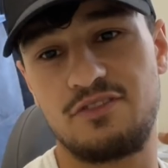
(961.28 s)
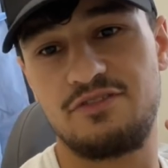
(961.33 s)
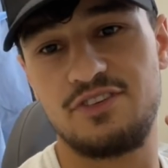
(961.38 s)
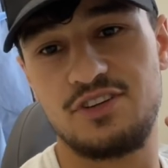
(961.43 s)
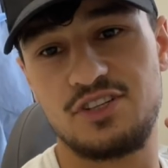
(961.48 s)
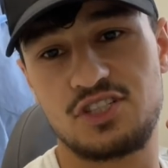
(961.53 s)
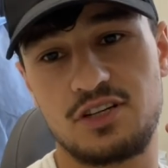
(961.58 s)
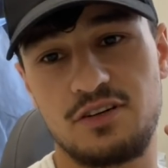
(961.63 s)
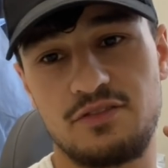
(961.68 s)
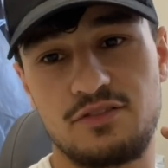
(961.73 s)

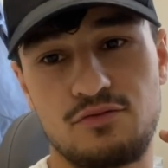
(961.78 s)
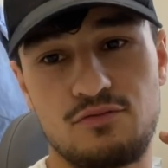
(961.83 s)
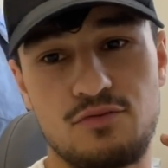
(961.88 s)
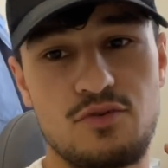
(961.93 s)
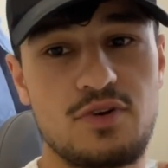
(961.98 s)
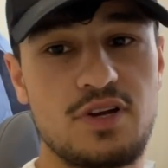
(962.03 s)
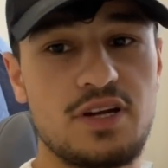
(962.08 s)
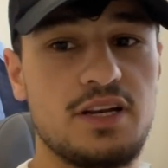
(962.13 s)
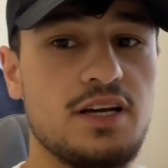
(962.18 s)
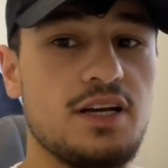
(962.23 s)
finish off the
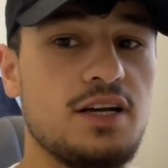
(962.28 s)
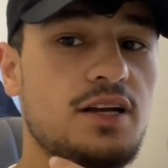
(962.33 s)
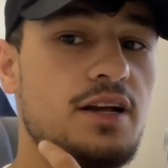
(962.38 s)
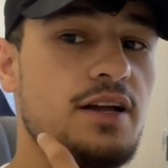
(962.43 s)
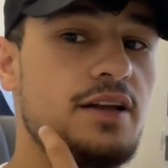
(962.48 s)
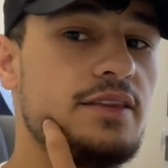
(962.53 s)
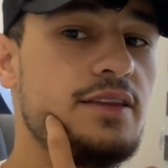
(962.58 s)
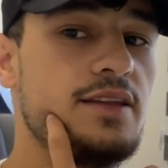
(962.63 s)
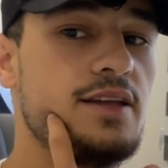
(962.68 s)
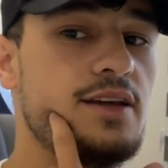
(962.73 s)
root canal,
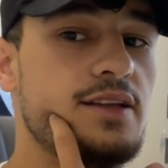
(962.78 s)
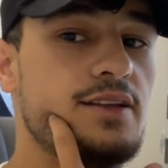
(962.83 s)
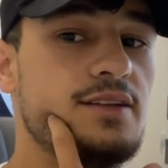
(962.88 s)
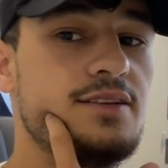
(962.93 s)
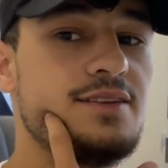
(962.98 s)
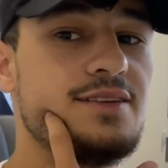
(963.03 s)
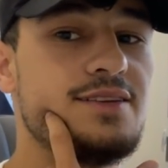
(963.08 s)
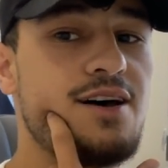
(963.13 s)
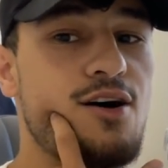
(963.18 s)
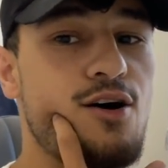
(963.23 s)
and then
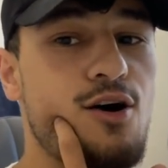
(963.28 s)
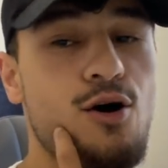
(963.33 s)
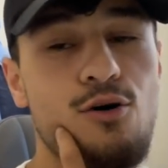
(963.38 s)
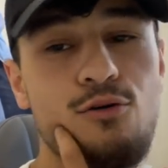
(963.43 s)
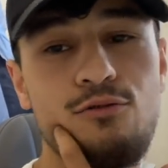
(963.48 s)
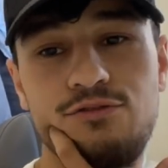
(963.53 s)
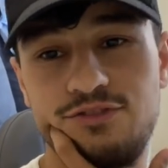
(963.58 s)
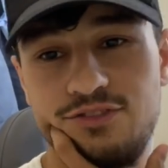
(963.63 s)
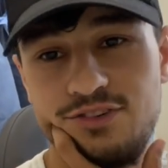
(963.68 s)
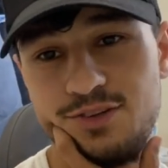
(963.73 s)

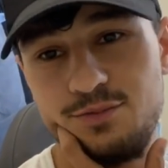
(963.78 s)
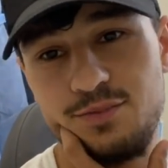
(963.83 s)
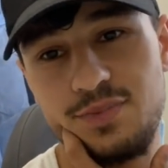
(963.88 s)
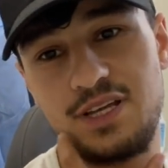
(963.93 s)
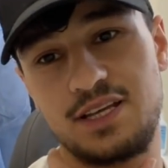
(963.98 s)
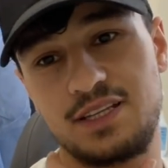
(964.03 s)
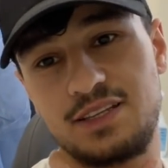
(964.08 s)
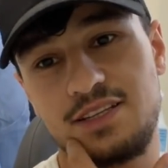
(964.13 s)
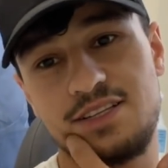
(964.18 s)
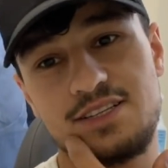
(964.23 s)
hopefully we
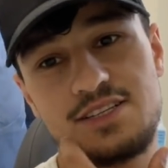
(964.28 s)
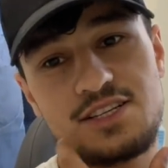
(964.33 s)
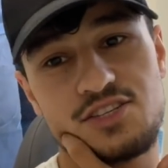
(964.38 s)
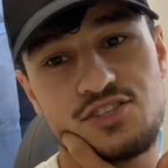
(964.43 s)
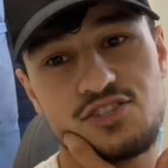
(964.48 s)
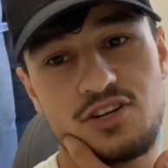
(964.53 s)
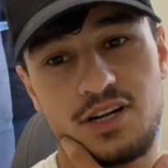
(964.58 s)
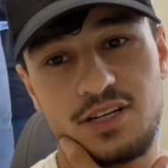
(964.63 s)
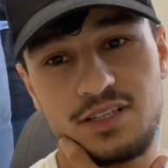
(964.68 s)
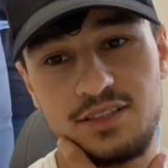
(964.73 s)
get this
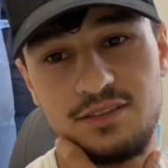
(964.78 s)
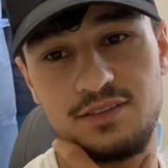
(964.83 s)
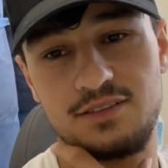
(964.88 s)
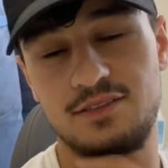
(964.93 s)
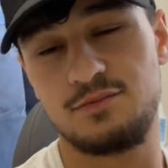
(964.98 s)
extracted.